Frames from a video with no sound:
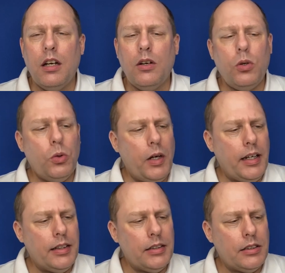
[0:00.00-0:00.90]
who
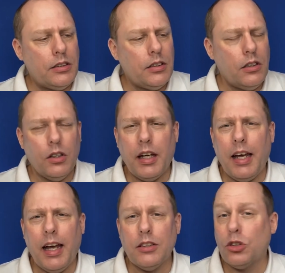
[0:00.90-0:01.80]
is looking
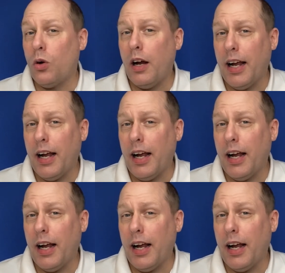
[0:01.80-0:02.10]
at trying